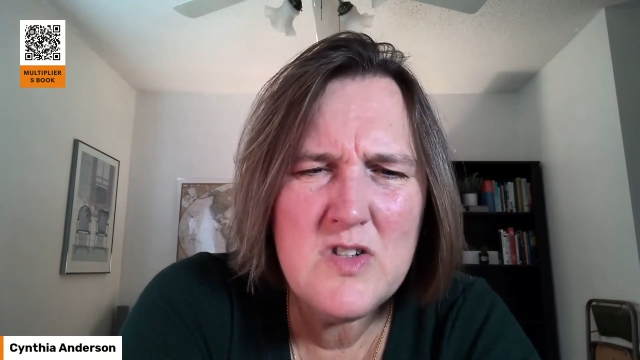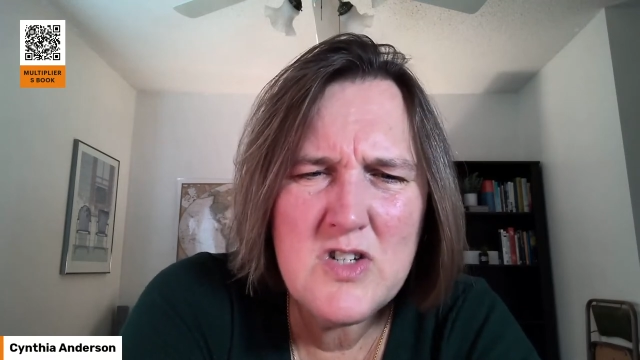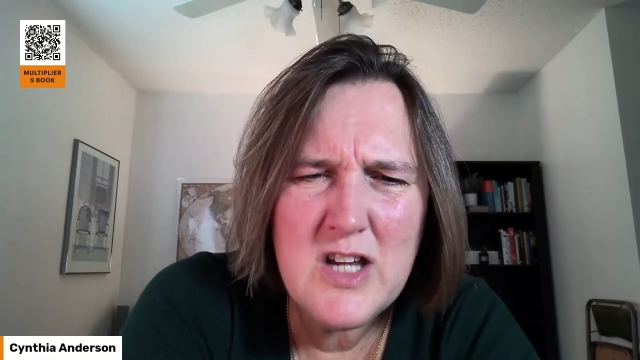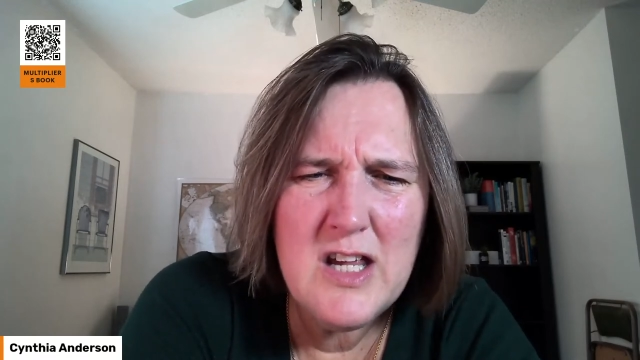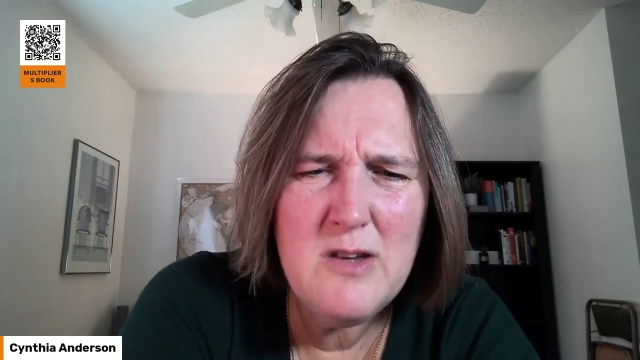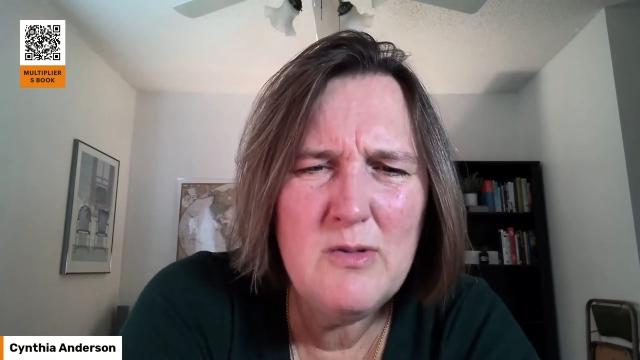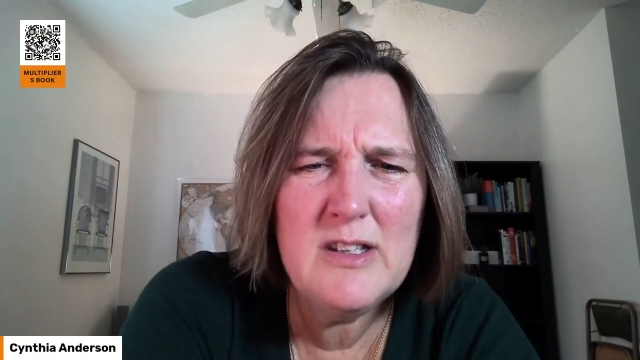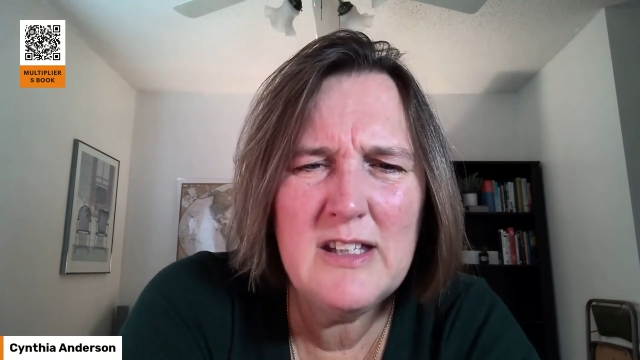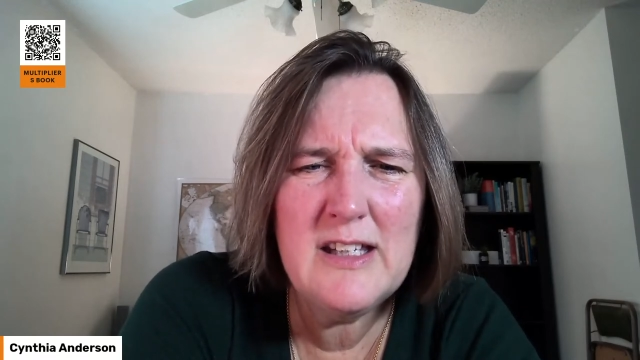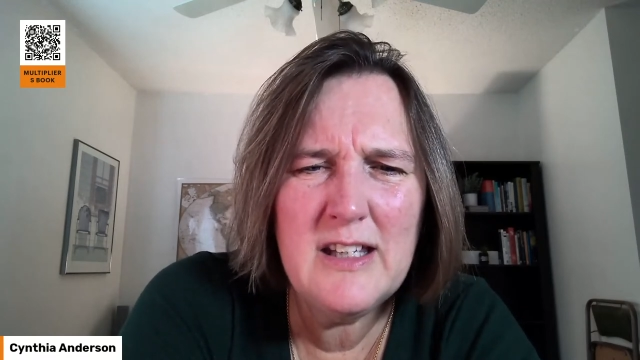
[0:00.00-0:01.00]

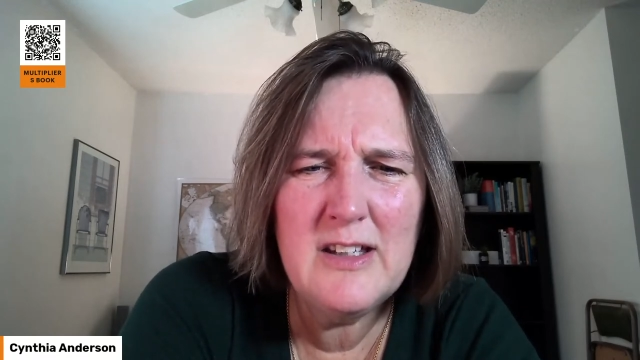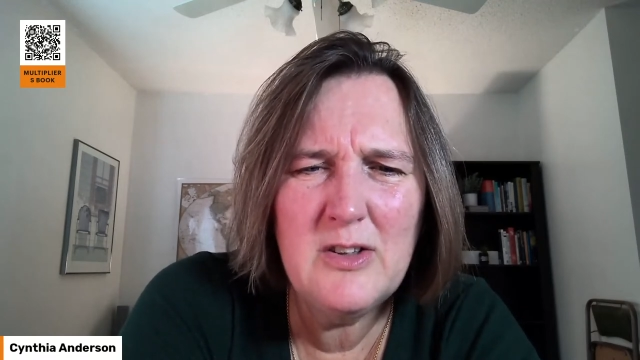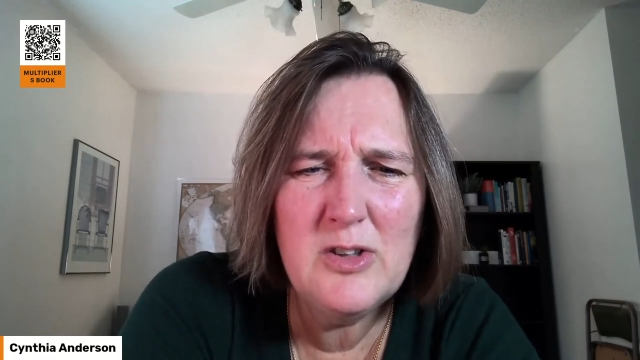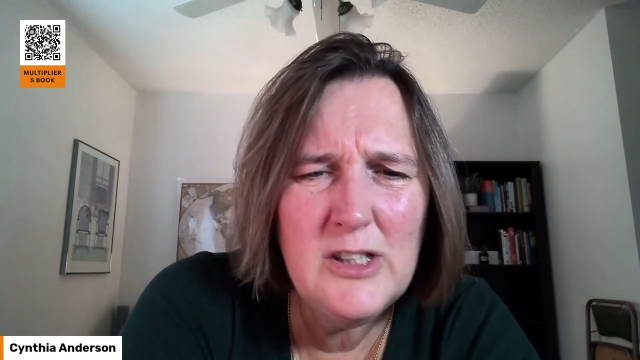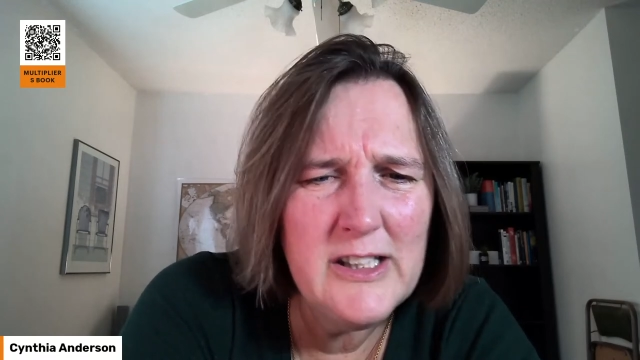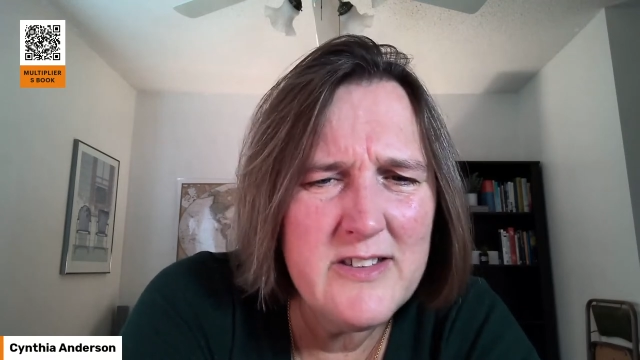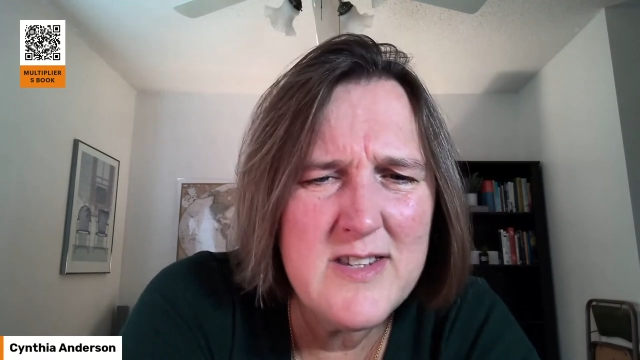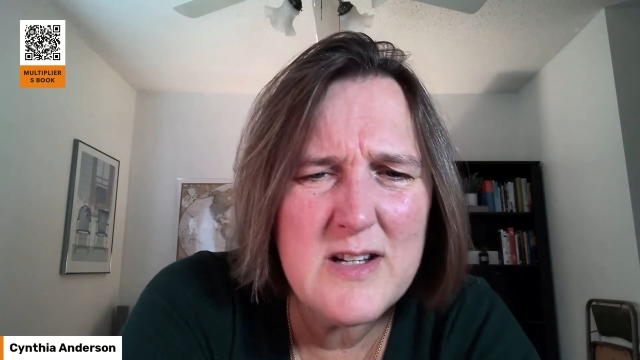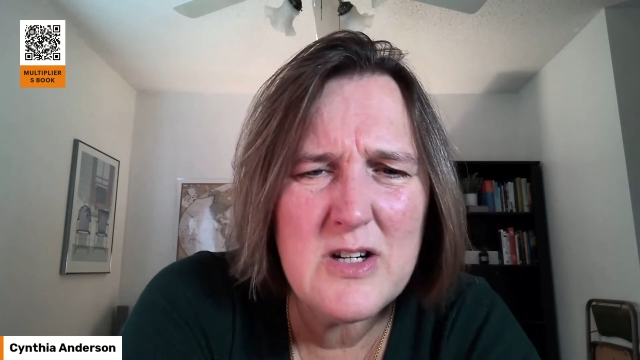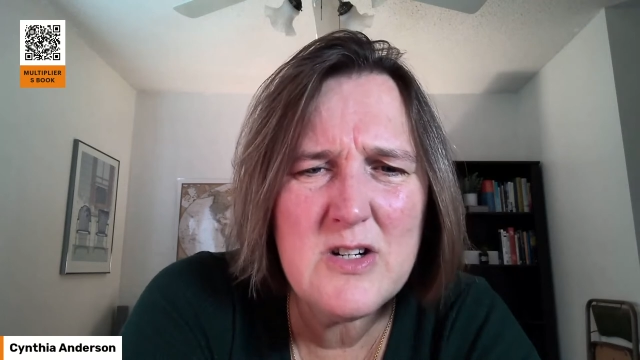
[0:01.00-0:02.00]
genuinely good
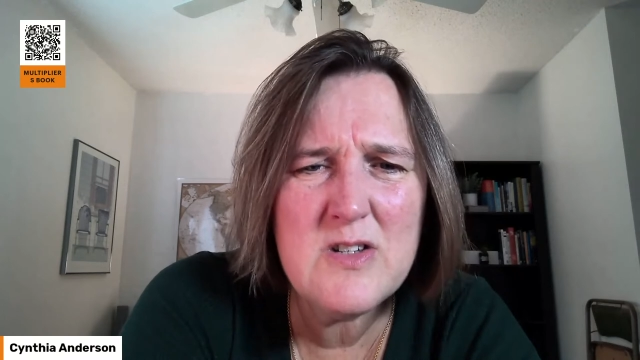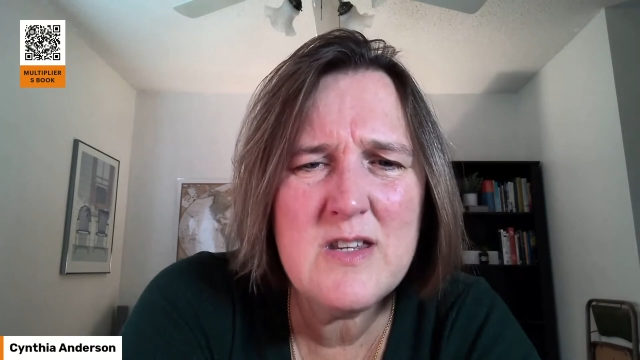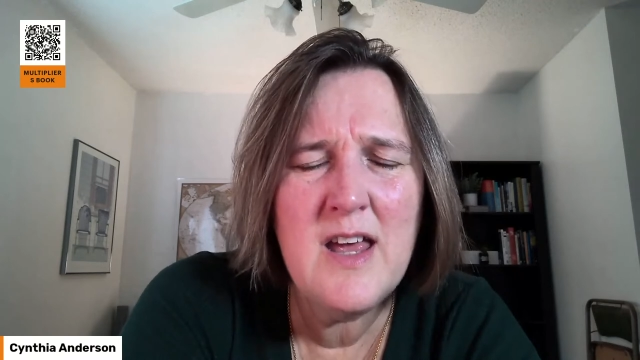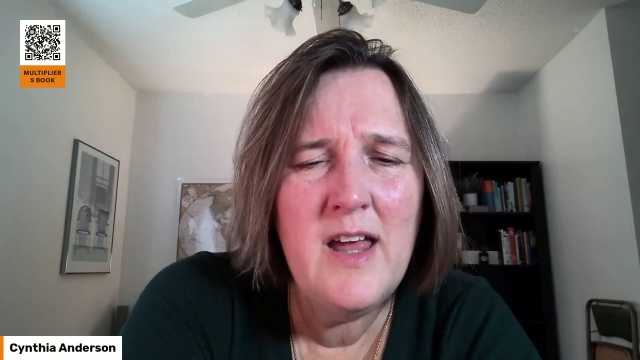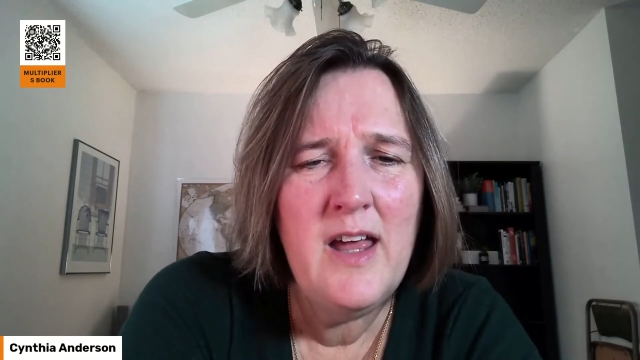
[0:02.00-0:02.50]
listeners.